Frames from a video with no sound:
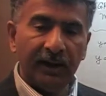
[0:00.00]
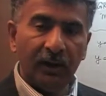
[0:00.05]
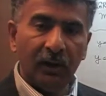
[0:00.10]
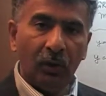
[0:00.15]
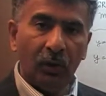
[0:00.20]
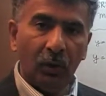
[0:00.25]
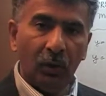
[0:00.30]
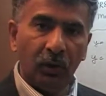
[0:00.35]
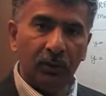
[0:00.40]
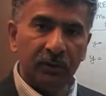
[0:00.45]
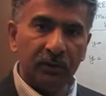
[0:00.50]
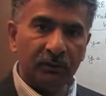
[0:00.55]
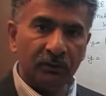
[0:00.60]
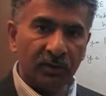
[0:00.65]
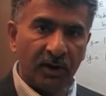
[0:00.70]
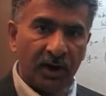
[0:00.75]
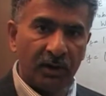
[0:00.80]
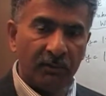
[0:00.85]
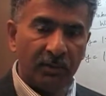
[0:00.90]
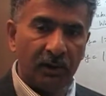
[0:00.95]
all the
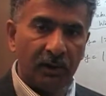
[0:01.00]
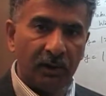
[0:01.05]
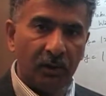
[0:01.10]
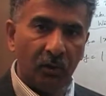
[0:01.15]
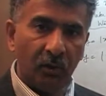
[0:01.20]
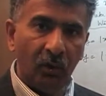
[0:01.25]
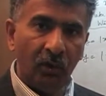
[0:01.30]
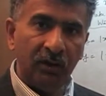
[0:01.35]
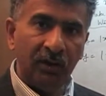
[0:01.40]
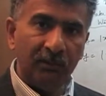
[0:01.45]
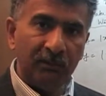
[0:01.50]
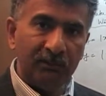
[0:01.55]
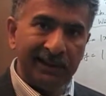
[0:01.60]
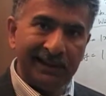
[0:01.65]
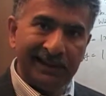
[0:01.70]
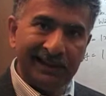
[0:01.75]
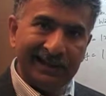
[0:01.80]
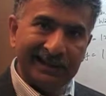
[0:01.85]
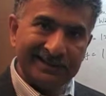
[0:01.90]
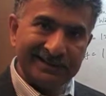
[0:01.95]
drama, all the
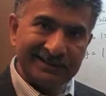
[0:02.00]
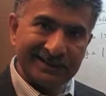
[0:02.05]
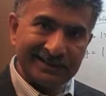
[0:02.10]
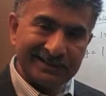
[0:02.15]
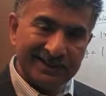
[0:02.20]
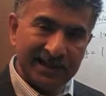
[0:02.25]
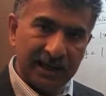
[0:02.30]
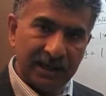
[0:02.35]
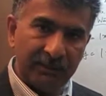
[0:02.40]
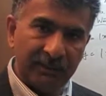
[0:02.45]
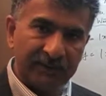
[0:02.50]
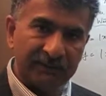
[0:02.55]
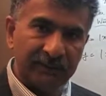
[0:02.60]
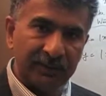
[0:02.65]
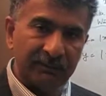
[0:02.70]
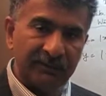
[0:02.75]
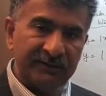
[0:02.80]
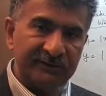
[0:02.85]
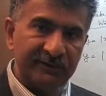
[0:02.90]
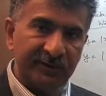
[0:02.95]
play is the same
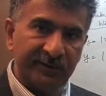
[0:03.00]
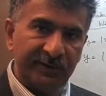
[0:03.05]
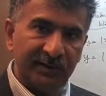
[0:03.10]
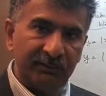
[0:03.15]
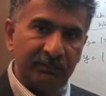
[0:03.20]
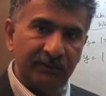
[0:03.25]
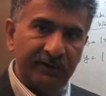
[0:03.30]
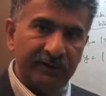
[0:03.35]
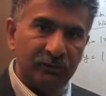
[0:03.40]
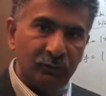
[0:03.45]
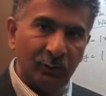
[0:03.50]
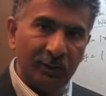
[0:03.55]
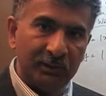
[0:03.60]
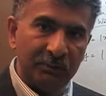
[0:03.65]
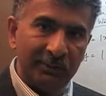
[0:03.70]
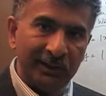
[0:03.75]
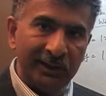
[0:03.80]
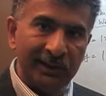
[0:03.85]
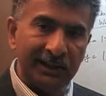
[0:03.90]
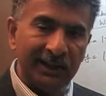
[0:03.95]
except it's taking place one
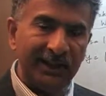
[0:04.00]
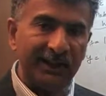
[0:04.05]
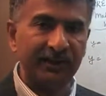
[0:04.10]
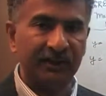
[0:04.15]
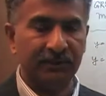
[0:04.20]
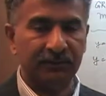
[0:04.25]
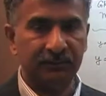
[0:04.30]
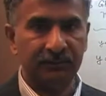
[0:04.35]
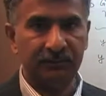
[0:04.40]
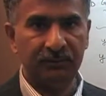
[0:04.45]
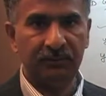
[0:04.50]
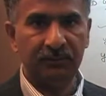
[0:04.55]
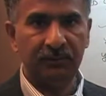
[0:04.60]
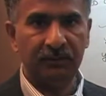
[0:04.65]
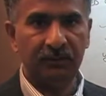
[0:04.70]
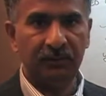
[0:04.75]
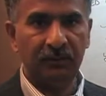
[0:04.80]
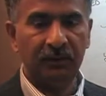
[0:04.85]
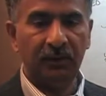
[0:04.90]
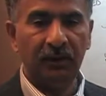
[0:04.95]
minute later.
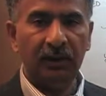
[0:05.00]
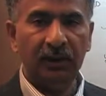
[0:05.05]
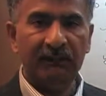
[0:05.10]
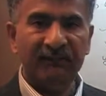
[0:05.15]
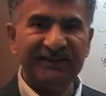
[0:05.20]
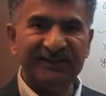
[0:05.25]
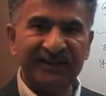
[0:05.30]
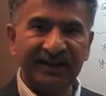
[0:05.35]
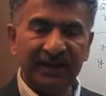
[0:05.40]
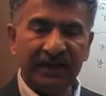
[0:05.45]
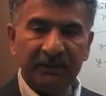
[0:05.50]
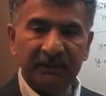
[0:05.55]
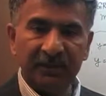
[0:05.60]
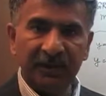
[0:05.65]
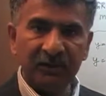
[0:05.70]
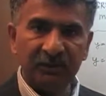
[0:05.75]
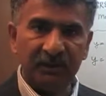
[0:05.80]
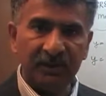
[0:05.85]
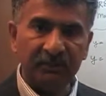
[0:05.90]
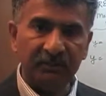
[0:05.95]
If it's taking
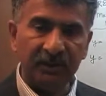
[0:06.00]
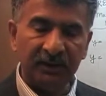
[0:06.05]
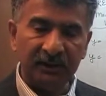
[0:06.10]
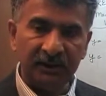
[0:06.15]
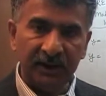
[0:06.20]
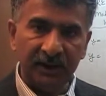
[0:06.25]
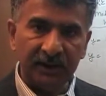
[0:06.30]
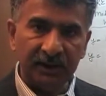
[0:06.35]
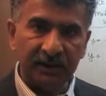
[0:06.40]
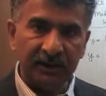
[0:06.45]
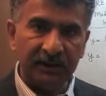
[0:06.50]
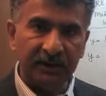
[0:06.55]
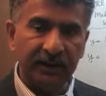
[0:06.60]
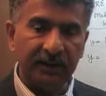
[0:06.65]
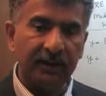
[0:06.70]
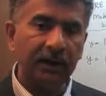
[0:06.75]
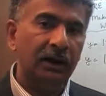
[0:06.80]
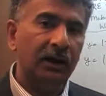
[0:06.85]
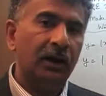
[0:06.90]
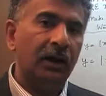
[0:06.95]
place one minute later,
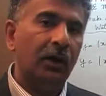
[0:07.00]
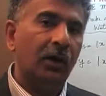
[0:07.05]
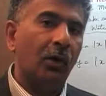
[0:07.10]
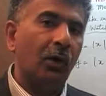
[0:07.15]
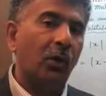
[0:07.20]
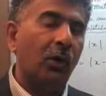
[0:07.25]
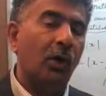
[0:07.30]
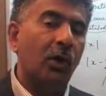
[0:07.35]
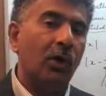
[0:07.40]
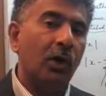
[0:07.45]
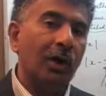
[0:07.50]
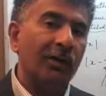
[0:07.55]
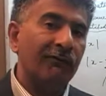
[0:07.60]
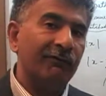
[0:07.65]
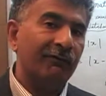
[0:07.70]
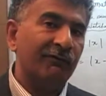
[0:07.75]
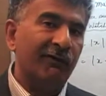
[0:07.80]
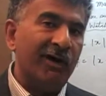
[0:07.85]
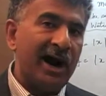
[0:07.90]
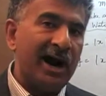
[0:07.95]
then Oh, if
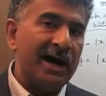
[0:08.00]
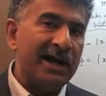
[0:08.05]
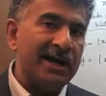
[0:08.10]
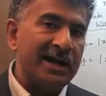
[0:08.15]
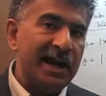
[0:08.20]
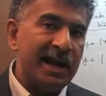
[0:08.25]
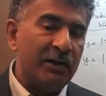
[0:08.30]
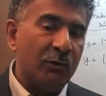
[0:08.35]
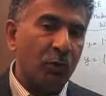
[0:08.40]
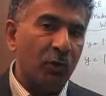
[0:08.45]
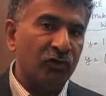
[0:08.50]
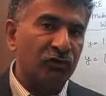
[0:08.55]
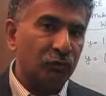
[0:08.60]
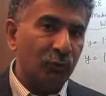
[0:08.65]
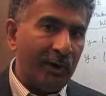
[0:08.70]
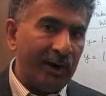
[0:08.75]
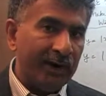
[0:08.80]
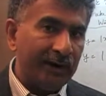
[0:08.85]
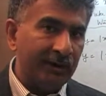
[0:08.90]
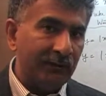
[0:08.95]
y was
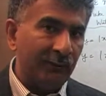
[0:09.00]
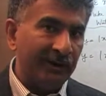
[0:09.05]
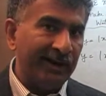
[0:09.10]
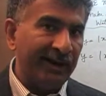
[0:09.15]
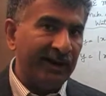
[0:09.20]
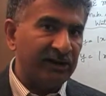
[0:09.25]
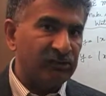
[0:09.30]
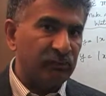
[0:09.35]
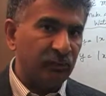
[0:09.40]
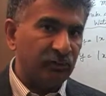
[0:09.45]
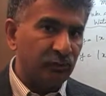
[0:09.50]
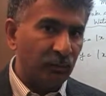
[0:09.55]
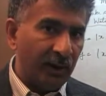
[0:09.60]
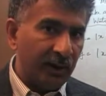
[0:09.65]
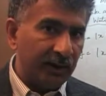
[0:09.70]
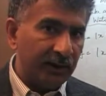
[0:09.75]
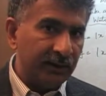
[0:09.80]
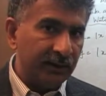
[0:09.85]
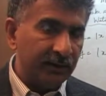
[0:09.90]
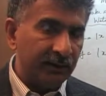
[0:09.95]
1 when x was
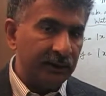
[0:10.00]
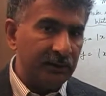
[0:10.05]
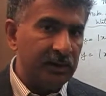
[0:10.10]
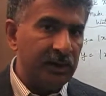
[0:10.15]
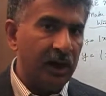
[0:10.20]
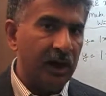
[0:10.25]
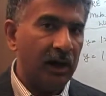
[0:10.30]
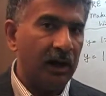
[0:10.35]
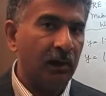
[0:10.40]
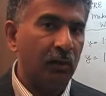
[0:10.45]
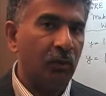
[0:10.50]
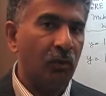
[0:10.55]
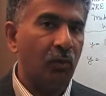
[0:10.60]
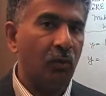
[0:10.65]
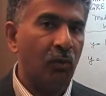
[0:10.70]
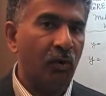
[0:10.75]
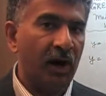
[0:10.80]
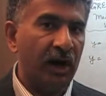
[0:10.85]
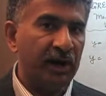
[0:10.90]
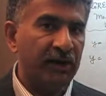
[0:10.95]
1, now
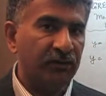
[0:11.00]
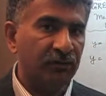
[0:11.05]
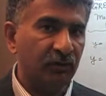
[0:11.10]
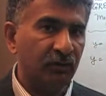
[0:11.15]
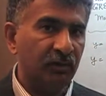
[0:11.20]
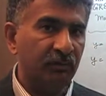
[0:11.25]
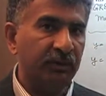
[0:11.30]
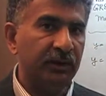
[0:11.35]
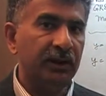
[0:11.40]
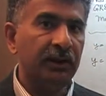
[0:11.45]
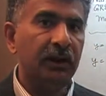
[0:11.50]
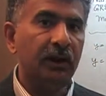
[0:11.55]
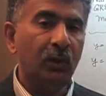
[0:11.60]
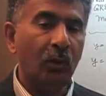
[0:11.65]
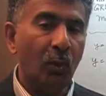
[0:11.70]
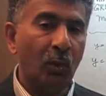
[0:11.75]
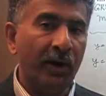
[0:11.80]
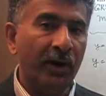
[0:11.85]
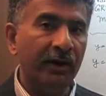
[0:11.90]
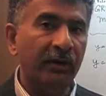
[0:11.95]
y is going to be
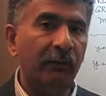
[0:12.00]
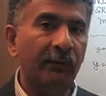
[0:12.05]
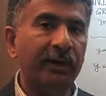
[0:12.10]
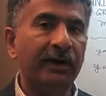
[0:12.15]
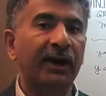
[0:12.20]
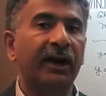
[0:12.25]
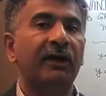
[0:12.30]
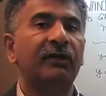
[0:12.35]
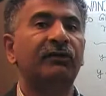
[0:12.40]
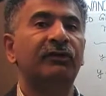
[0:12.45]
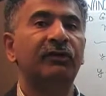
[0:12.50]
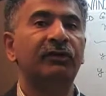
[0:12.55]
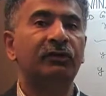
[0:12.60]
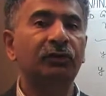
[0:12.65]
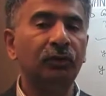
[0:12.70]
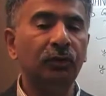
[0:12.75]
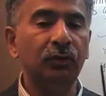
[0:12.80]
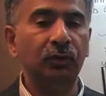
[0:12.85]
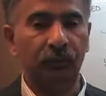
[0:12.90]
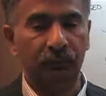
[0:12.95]
1 when x is
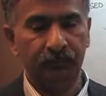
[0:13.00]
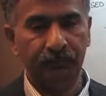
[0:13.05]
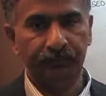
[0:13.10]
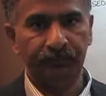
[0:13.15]
2.